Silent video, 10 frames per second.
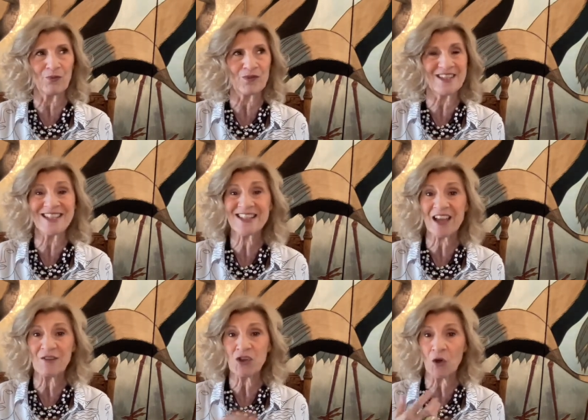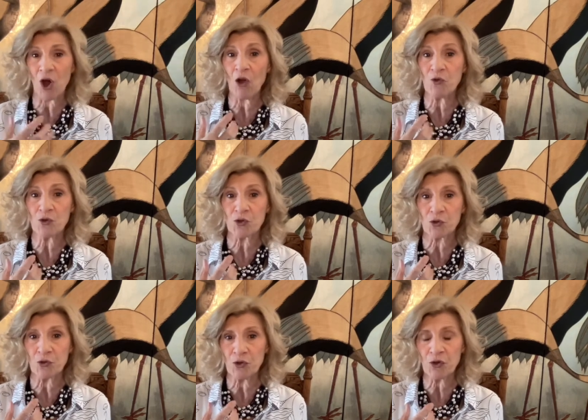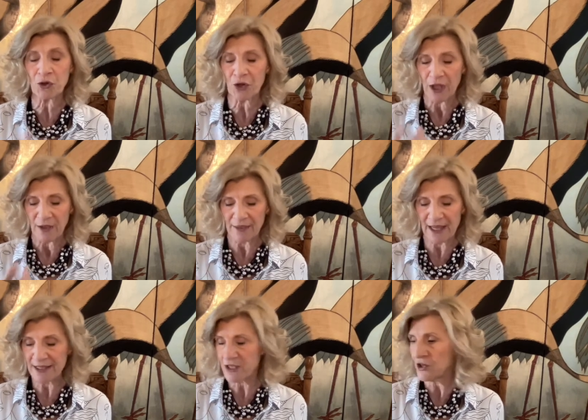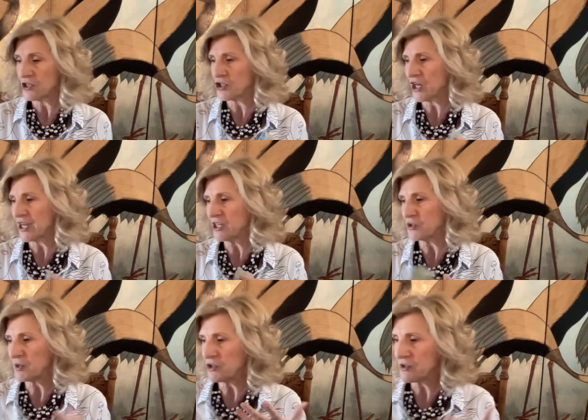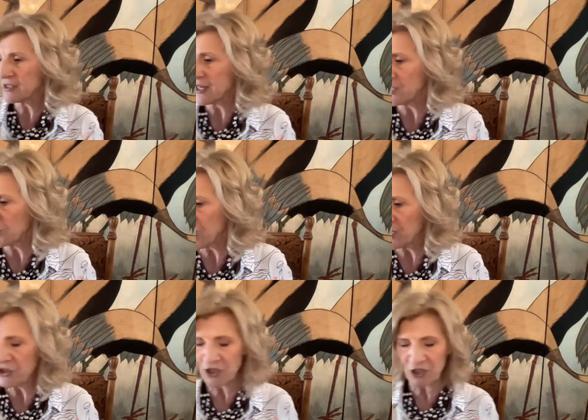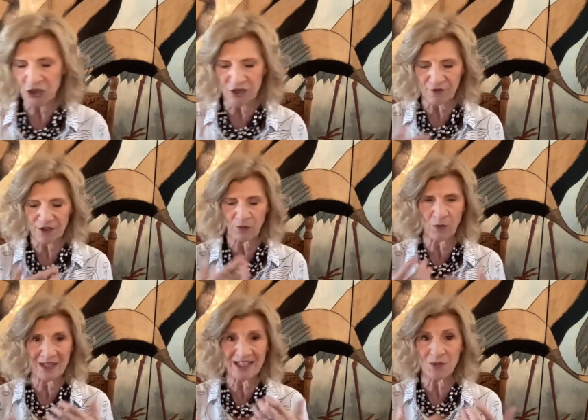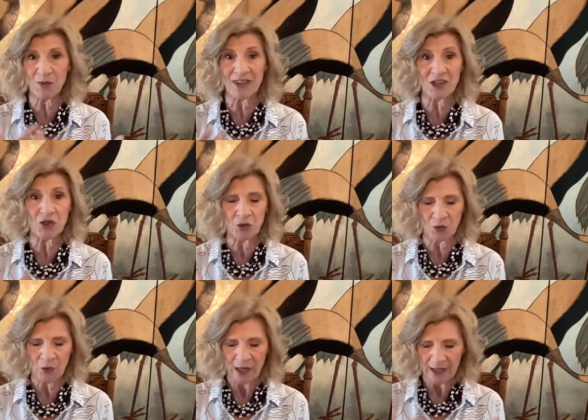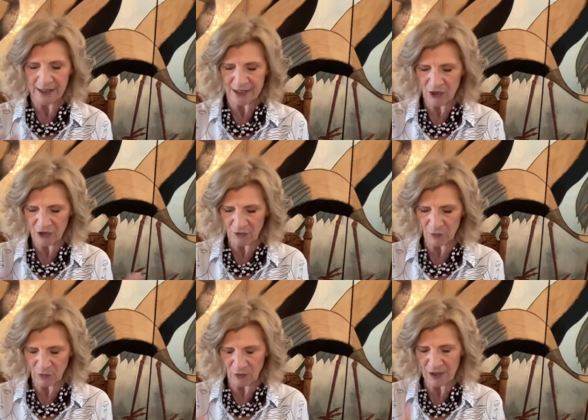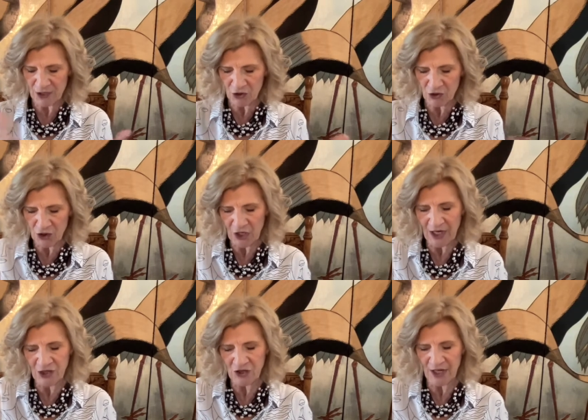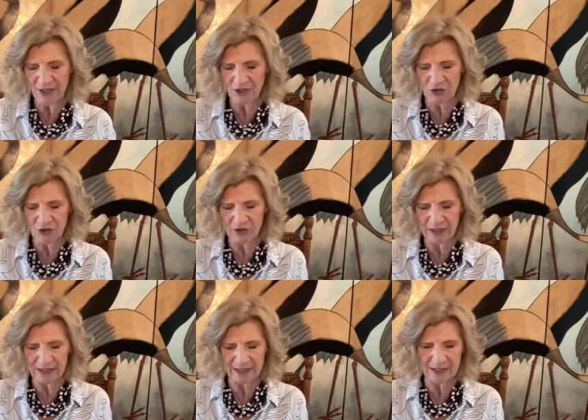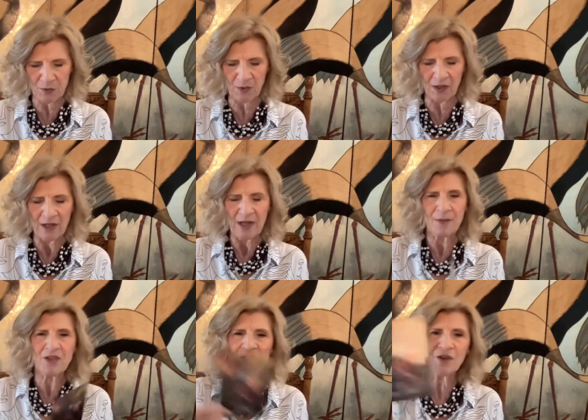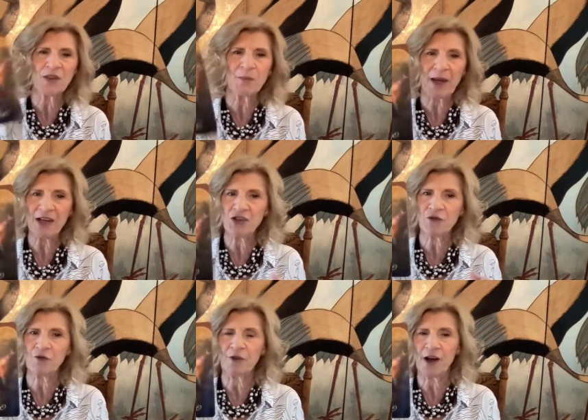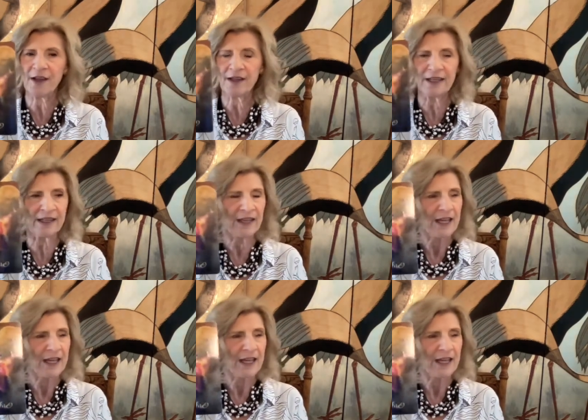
discover your own truth, that's going to change. When you start changing and shifting what is within you, it's going to change externally as well, because you've got the Page of Fire here.